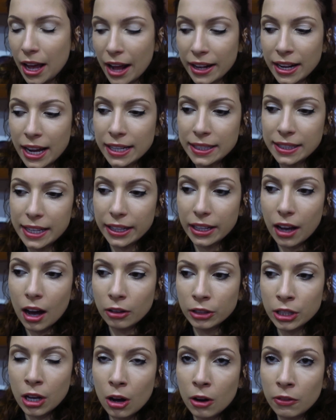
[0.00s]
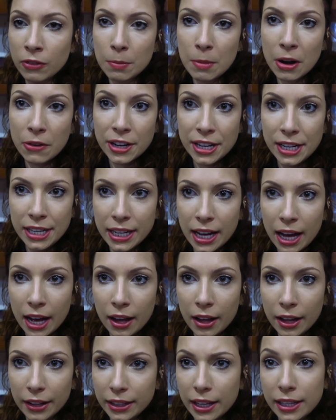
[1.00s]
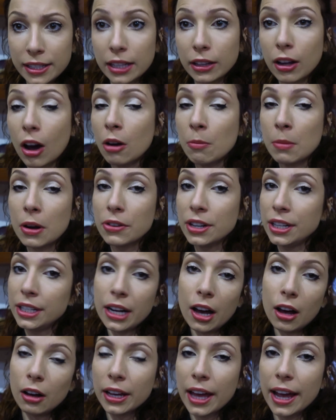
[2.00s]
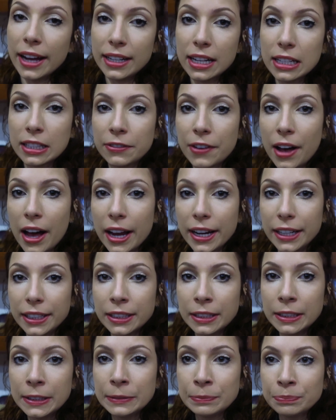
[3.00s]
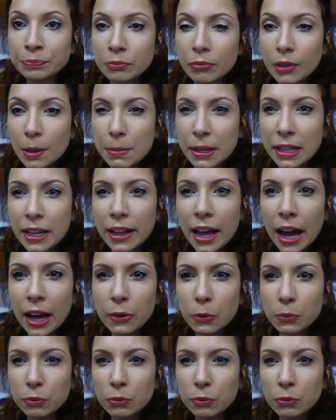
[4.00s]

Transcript: And I said, oh no, the marina. And they said, oh, marina, okay, that's fine. But then